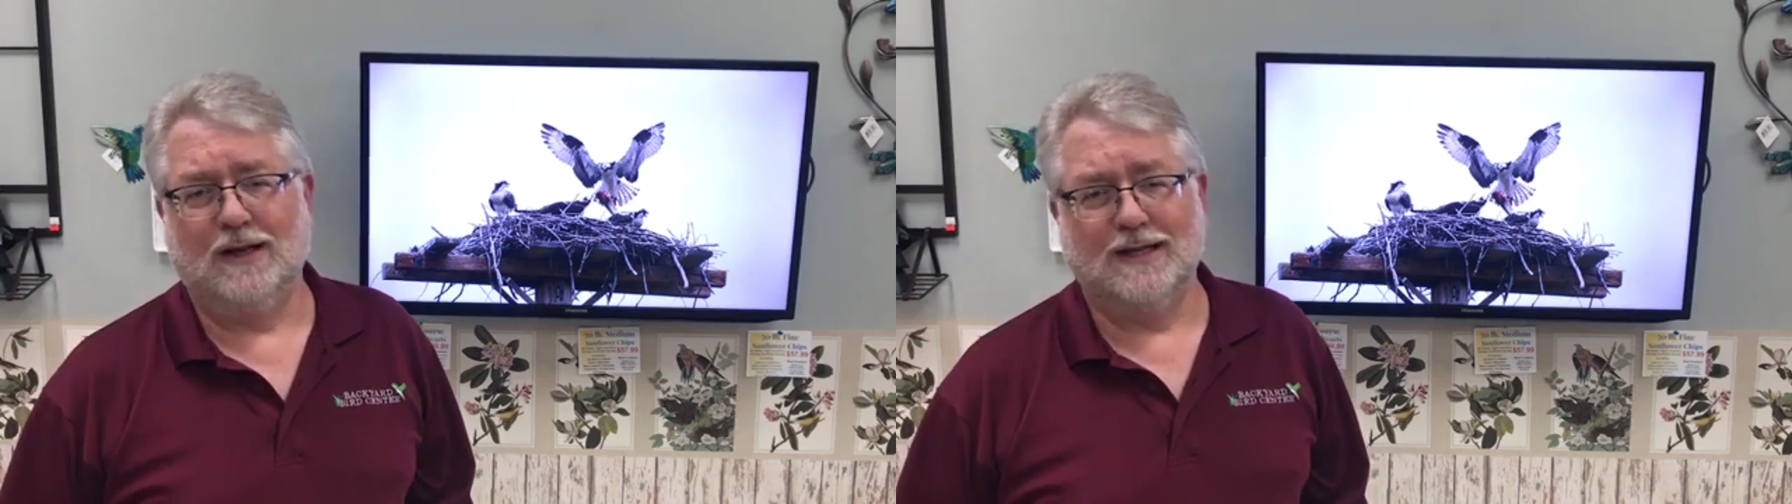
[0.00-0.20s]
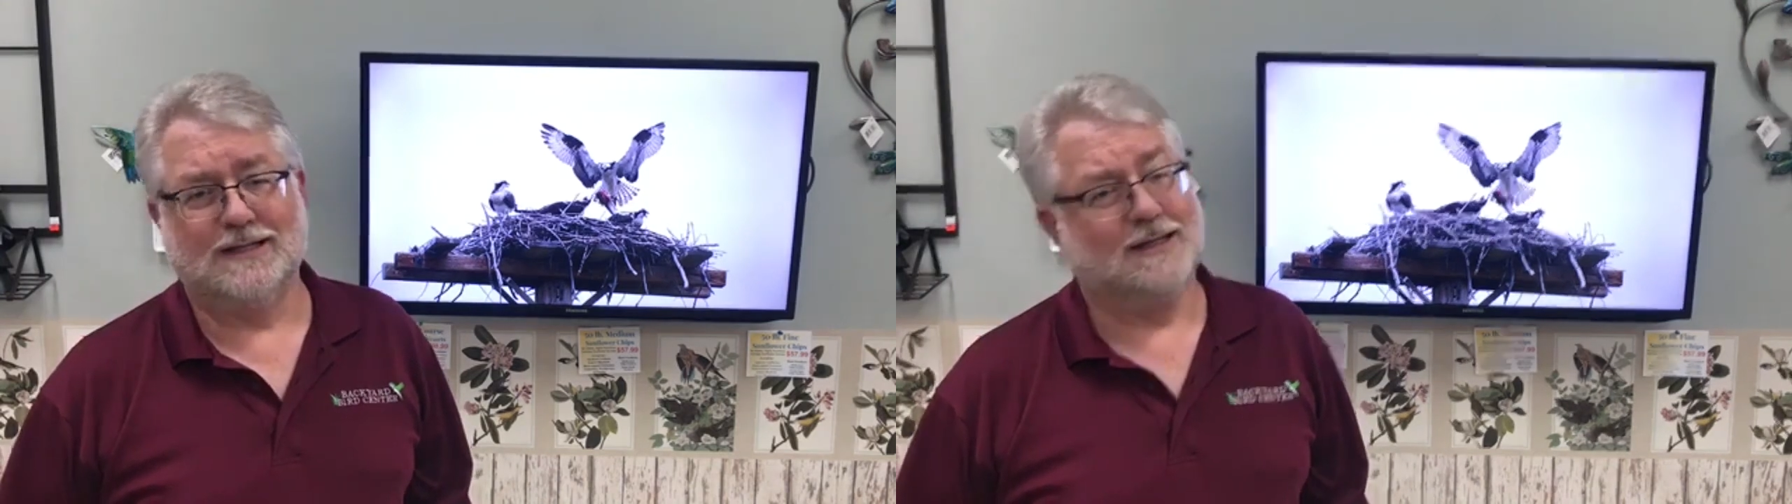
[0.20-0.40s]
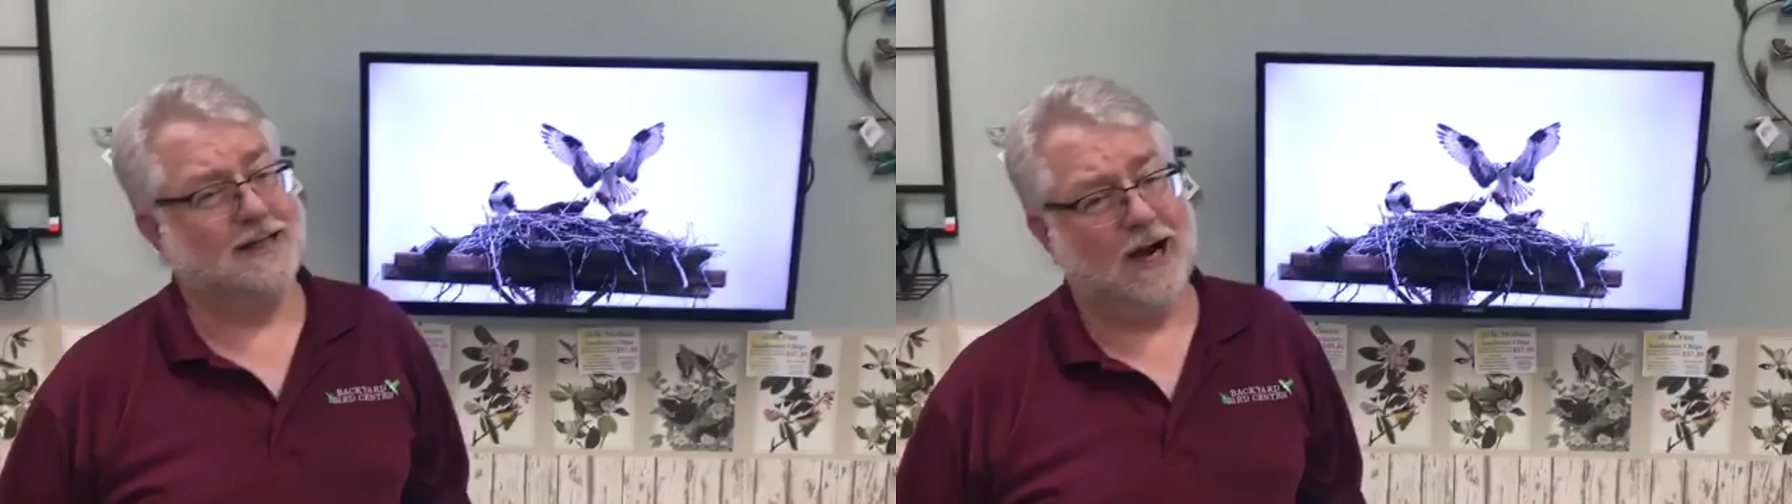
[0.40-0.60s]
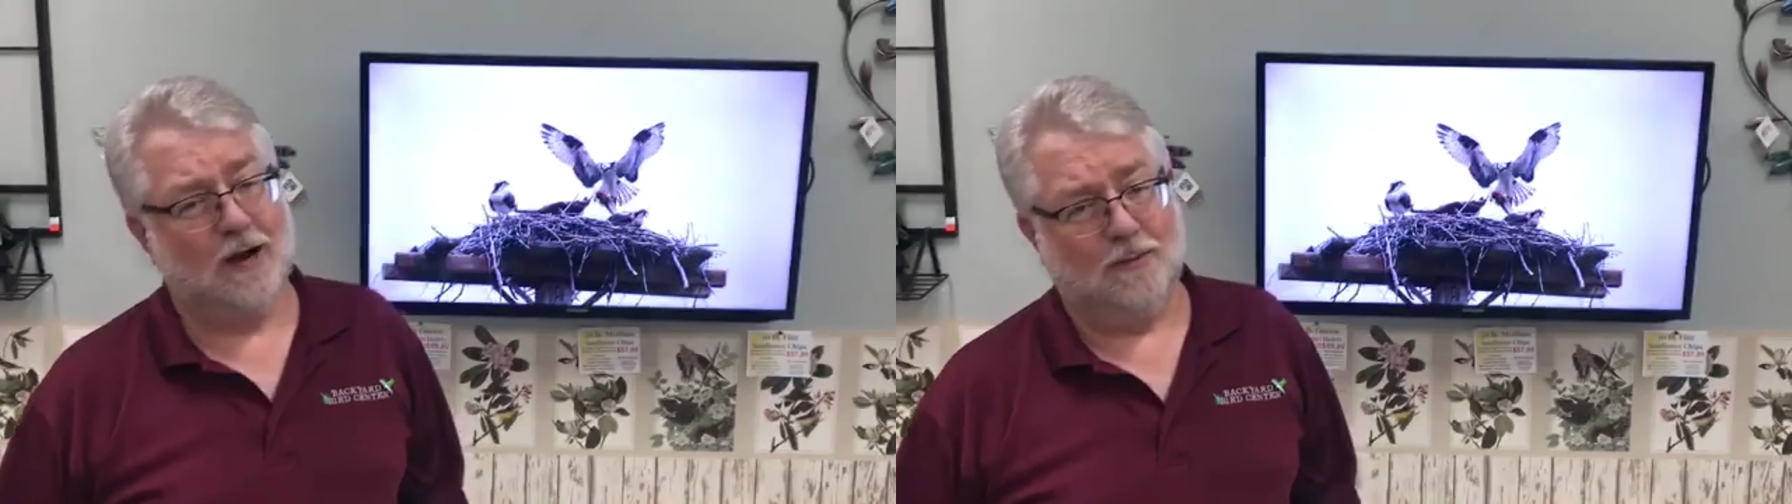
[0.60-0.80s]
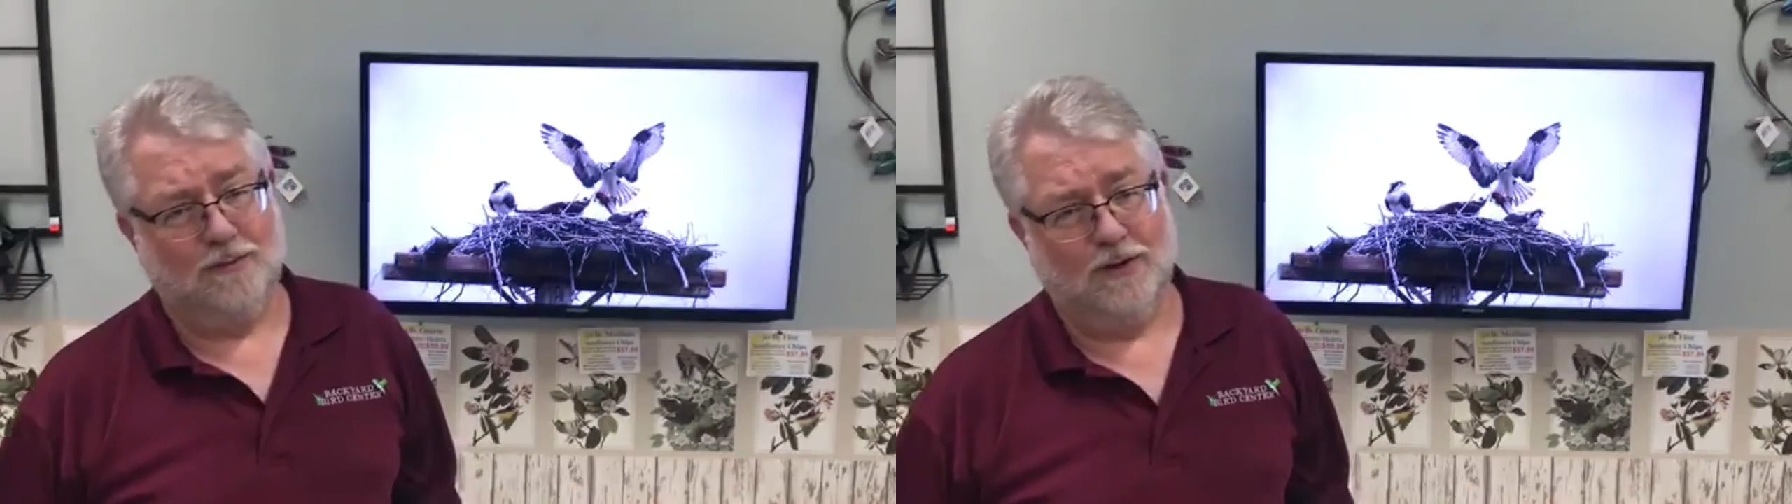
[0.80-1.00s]
less
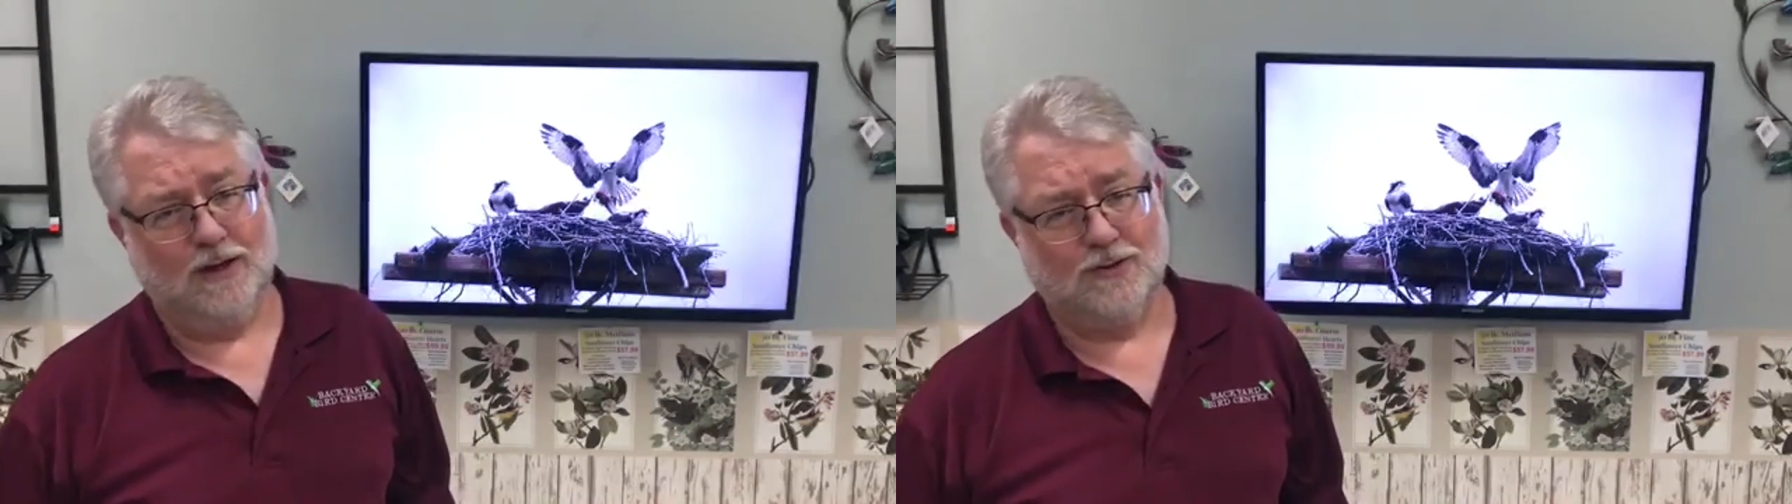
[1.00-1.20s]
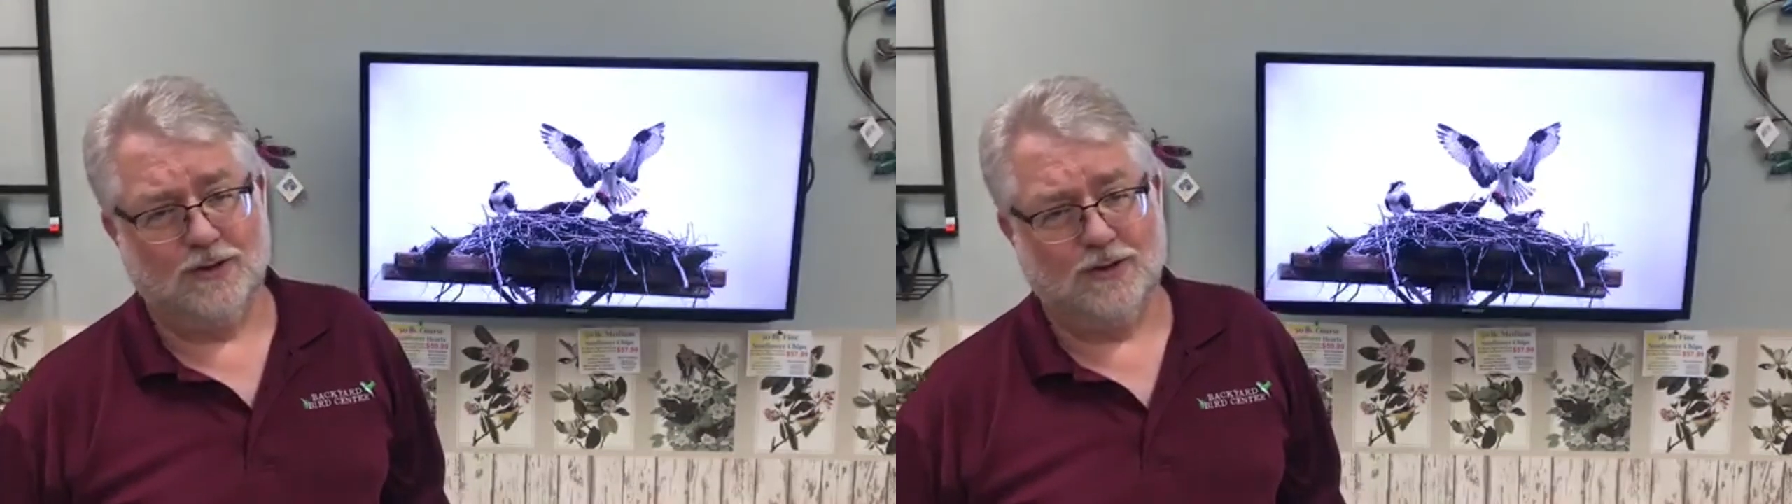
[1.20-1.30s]
desirable fish.